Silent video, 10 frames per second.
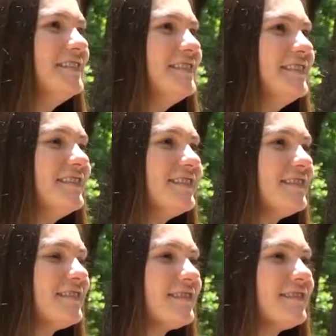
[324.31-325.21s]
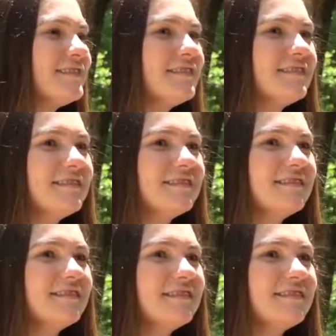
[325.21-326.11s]

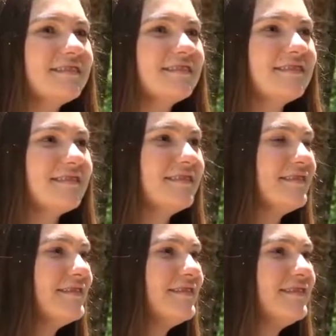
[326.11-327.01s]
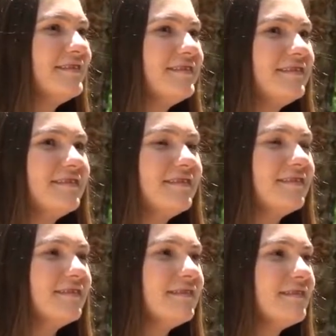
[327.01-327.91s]

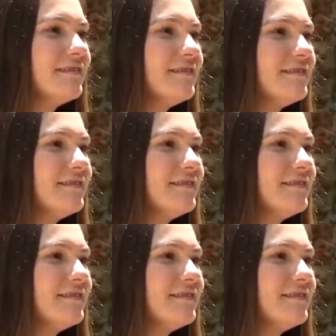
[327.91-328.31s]
(not speaking)